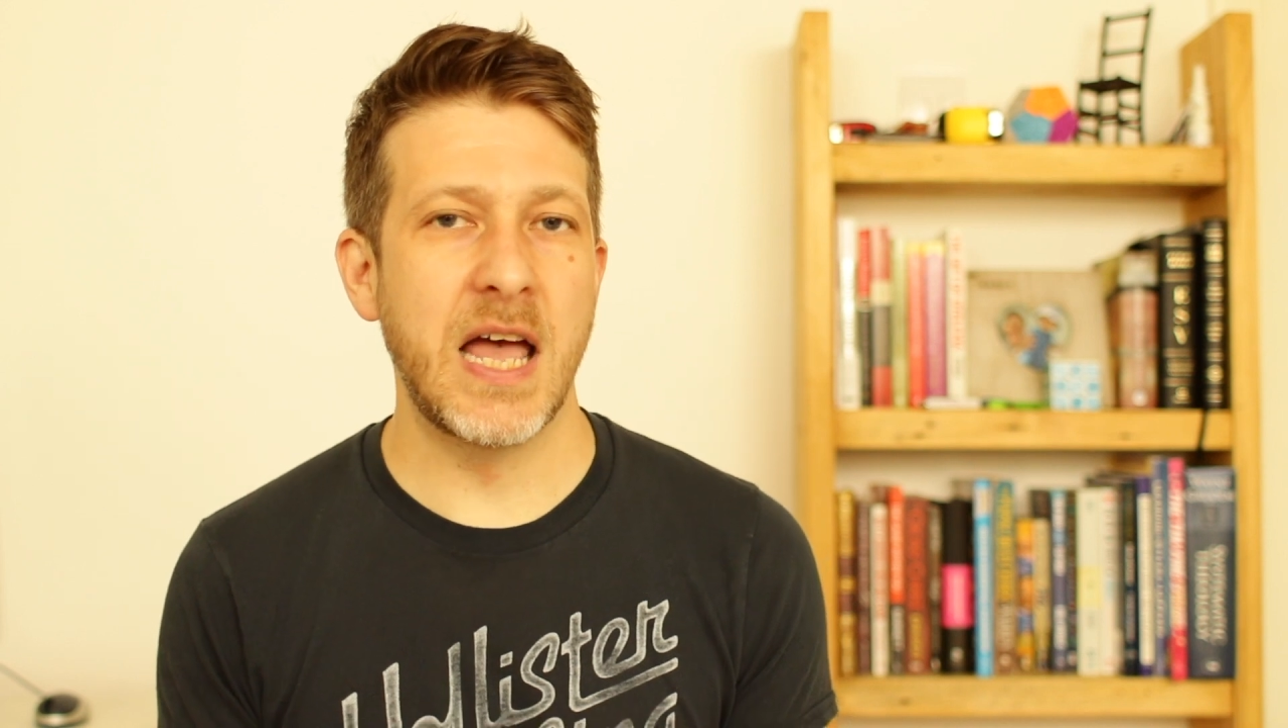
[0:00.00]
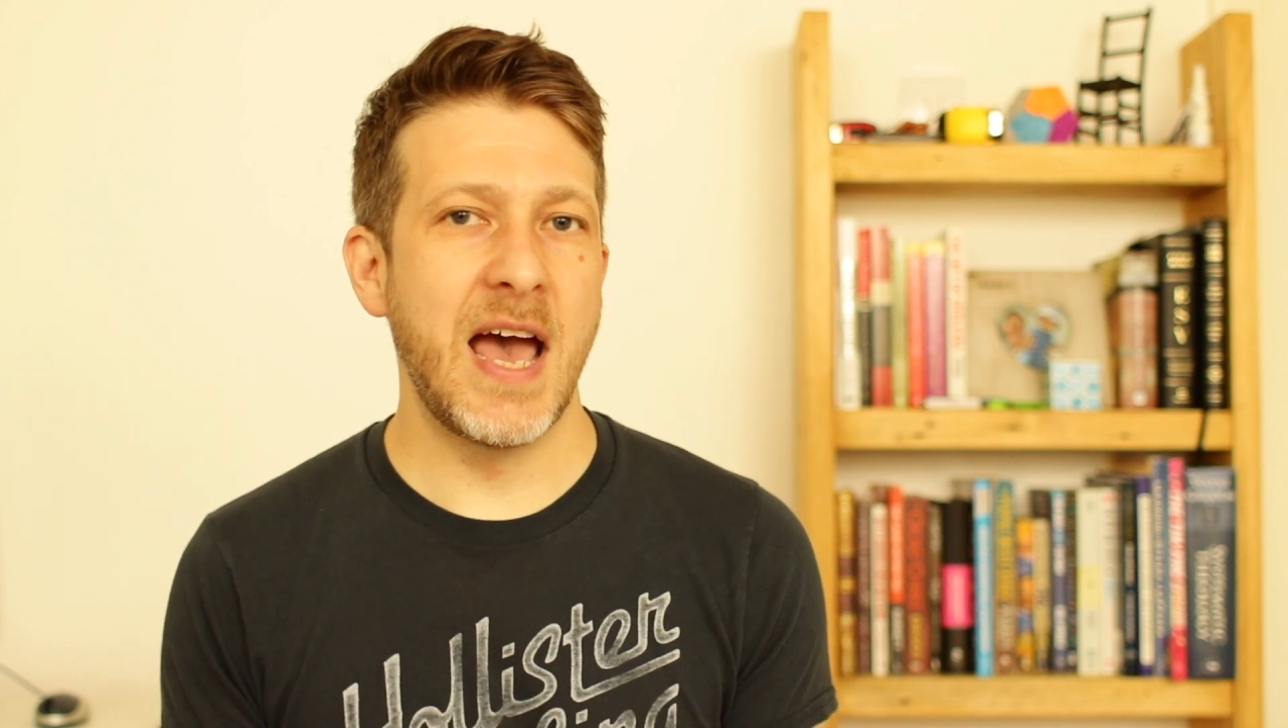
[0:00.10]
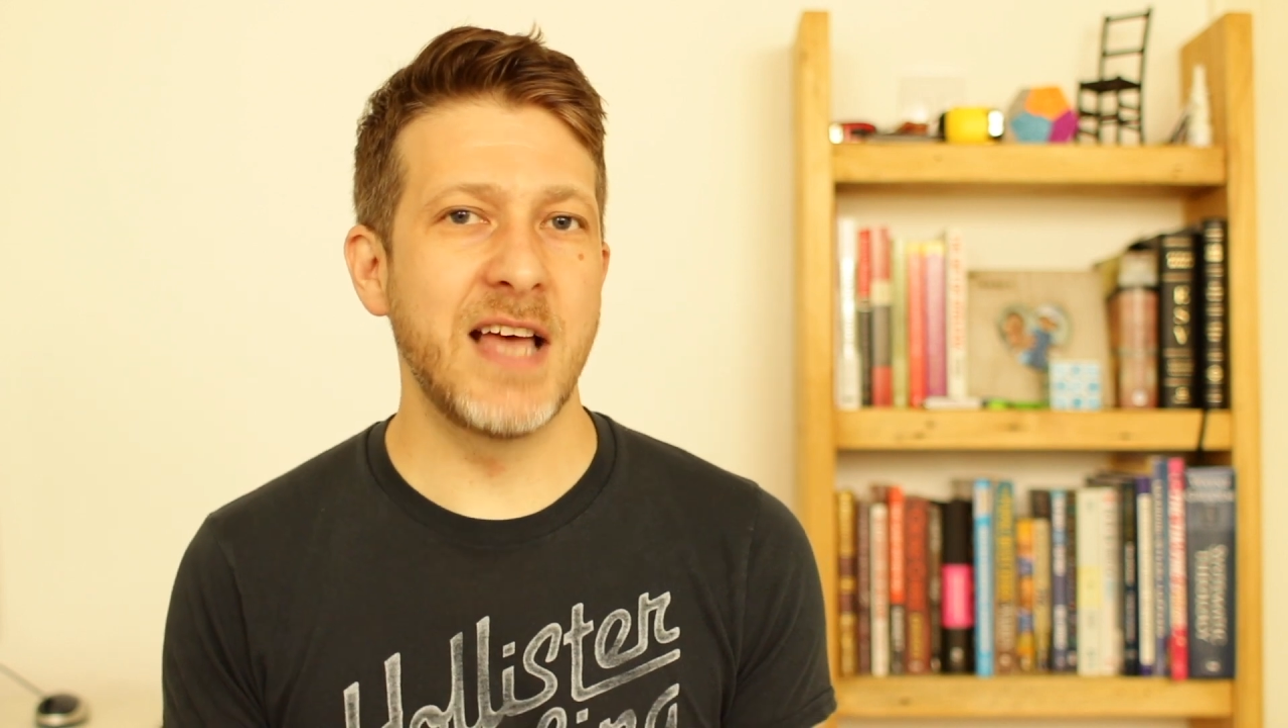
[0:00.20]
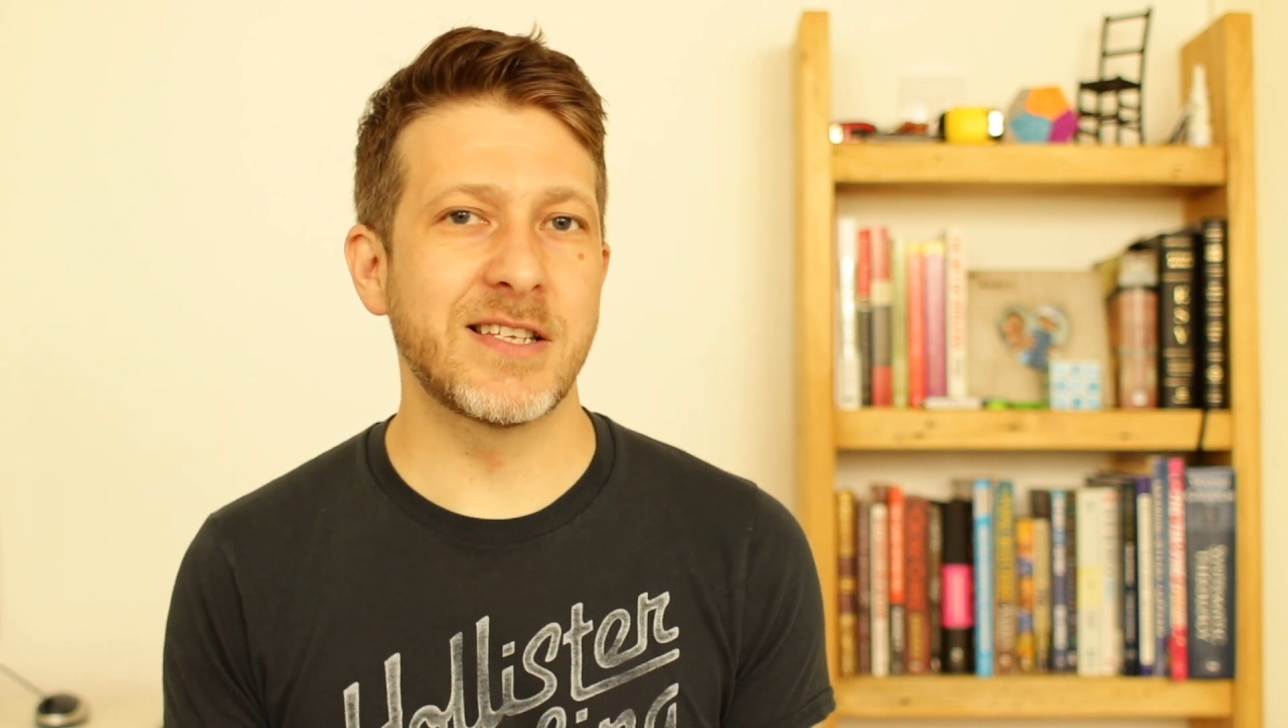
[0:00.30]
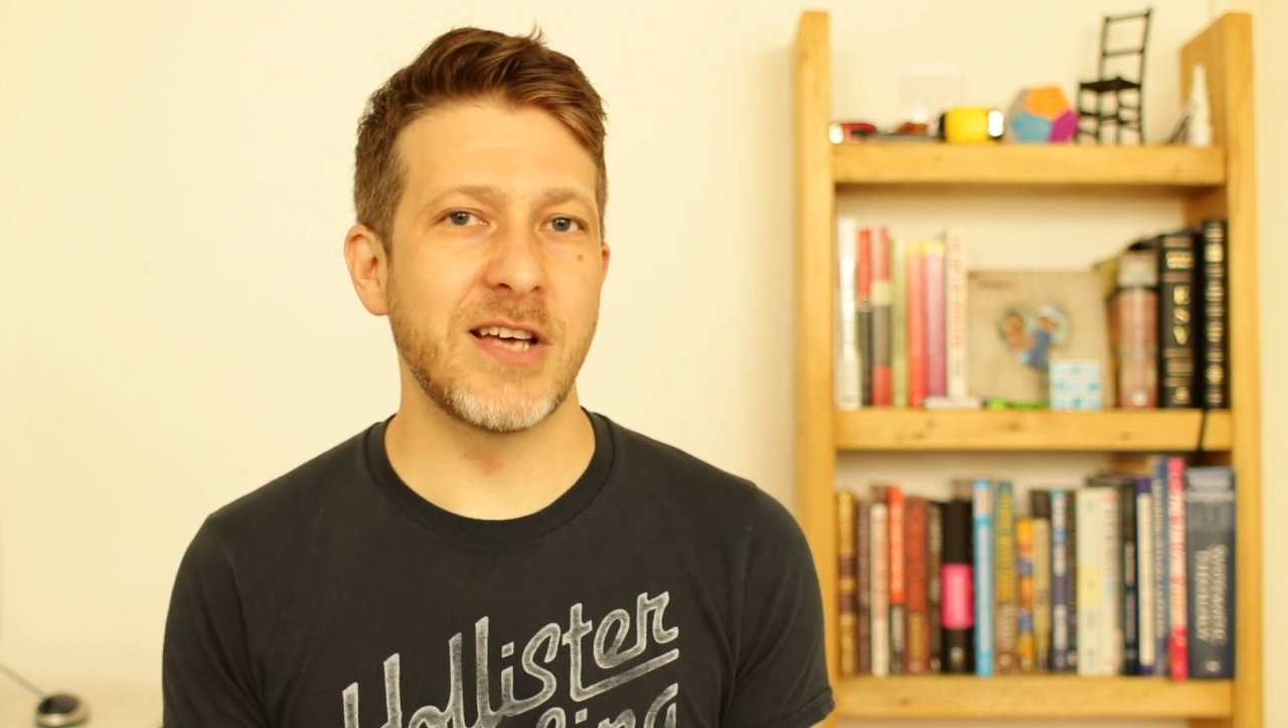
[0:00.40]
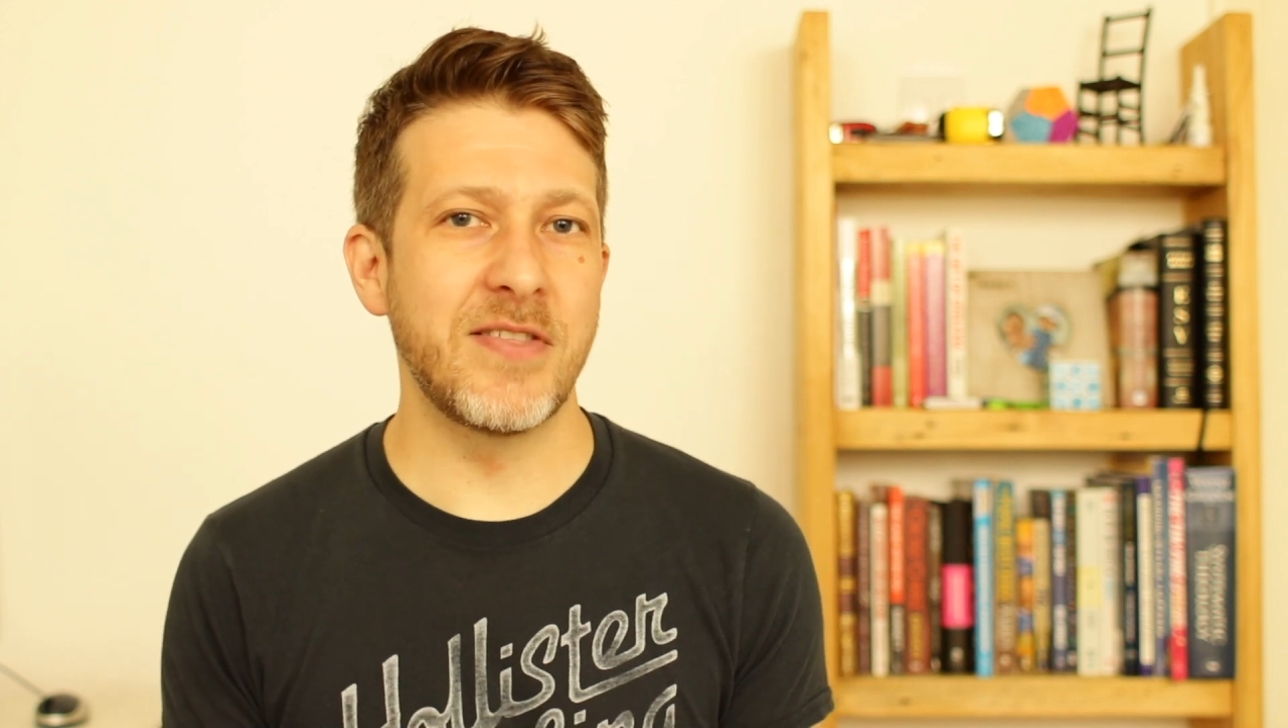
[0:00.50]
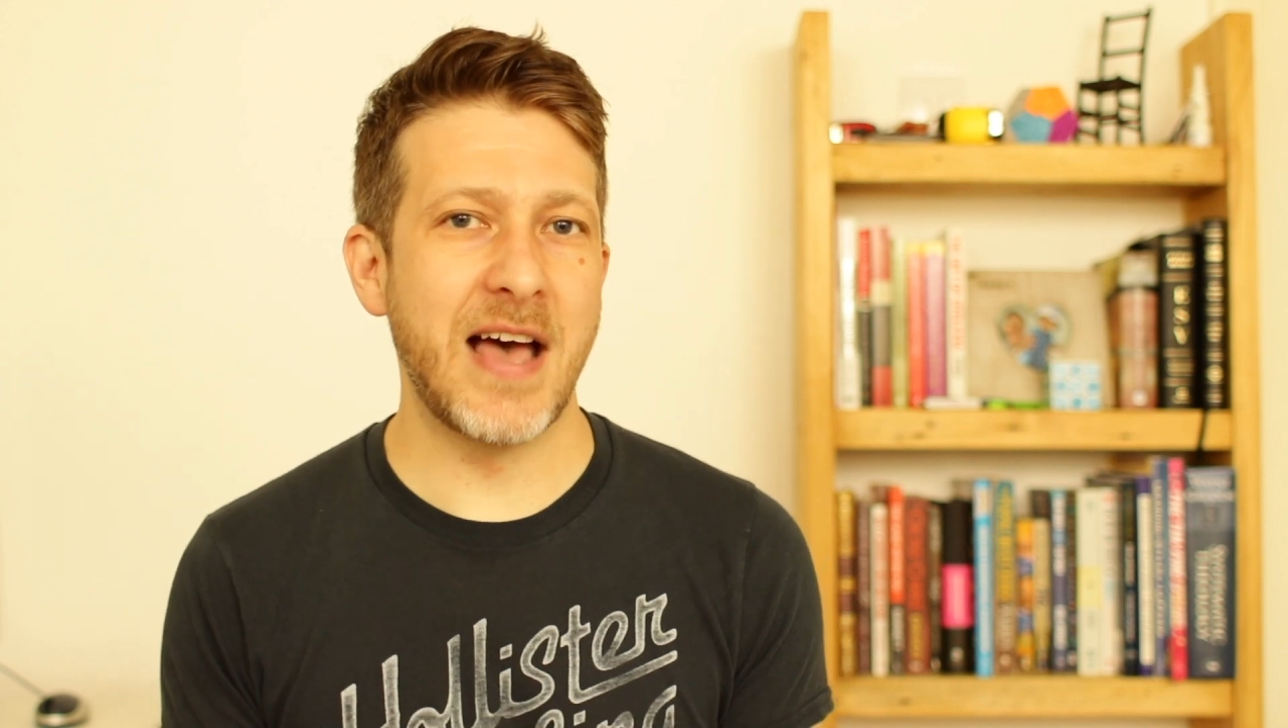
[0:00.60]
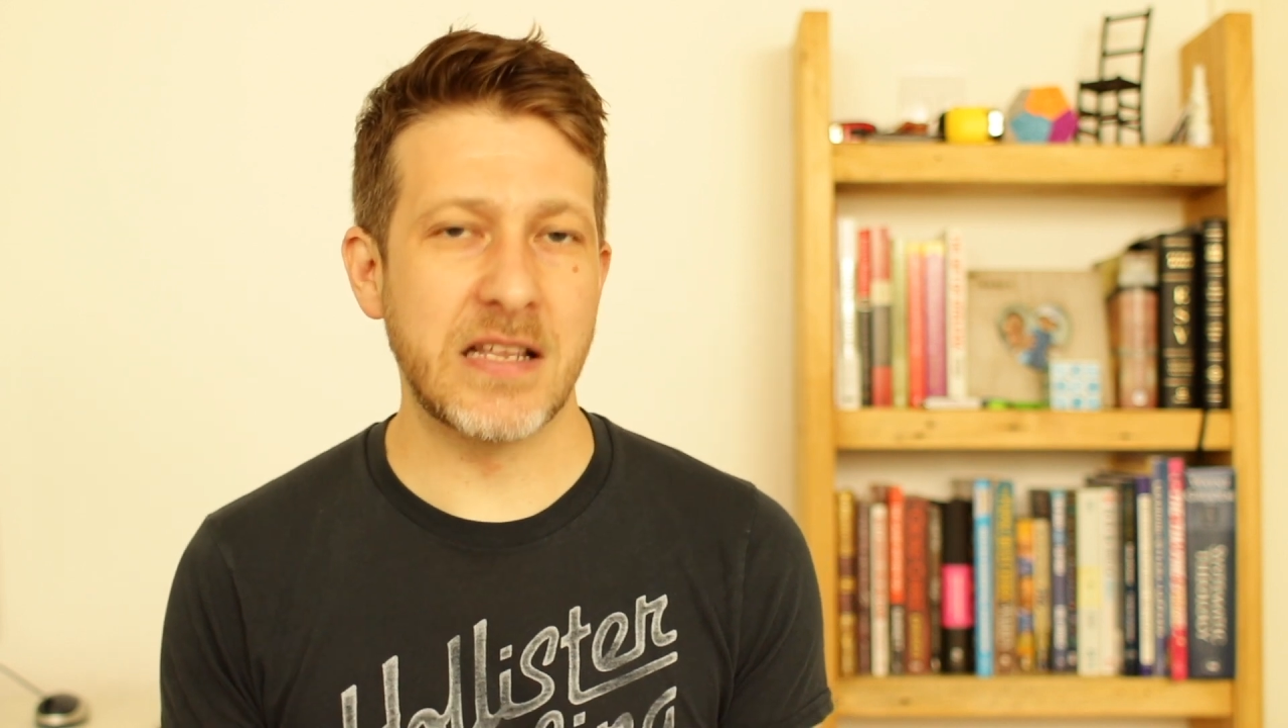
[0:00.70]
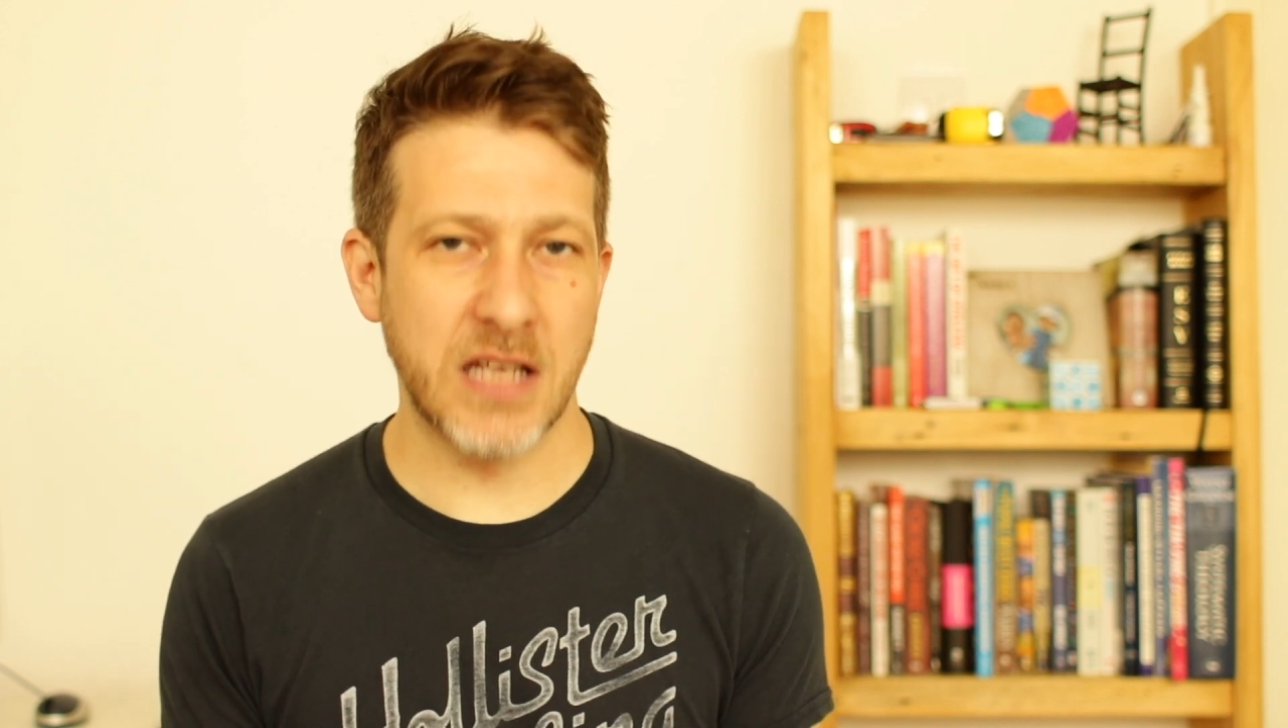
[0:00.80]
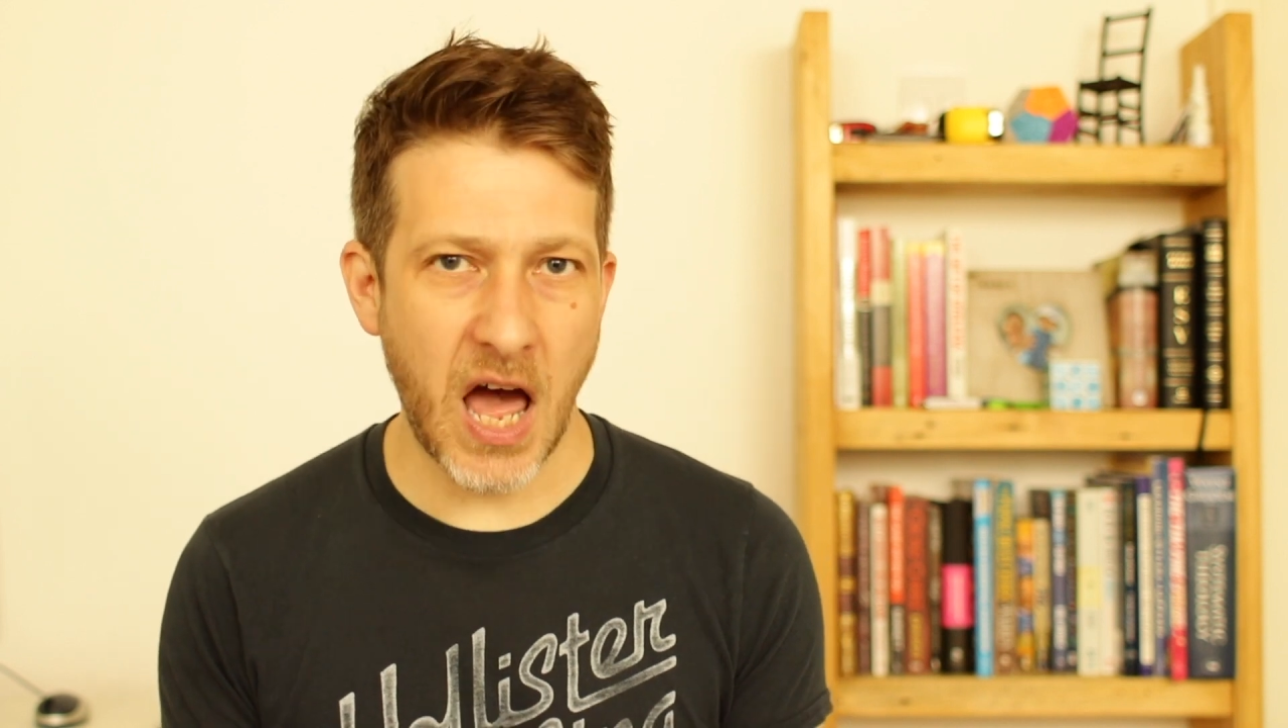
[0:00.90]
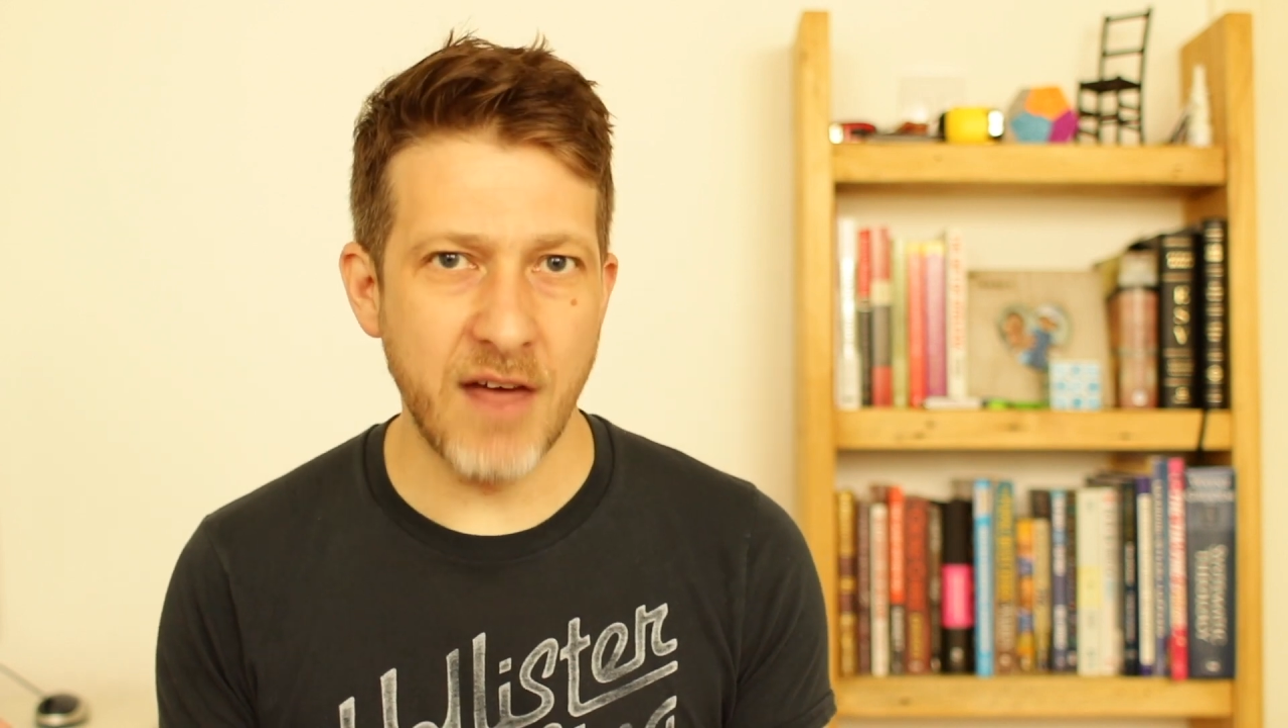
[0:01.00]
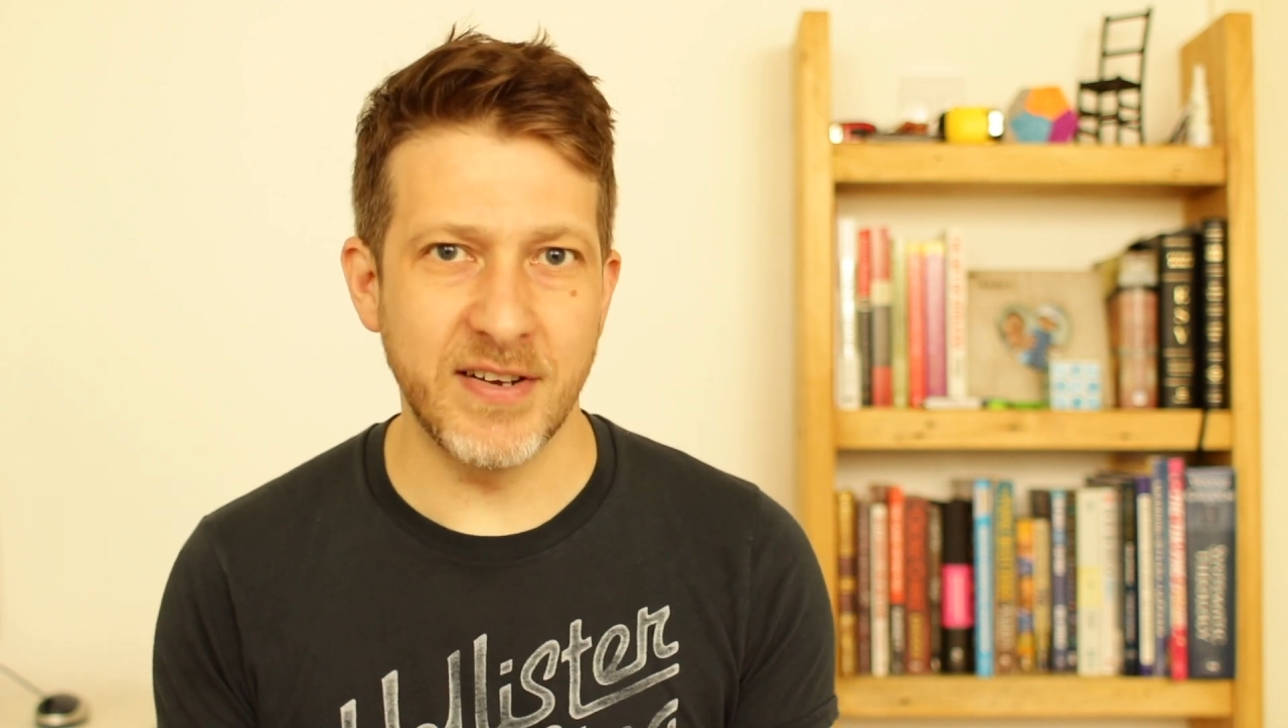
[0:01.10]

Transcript: And so that's kind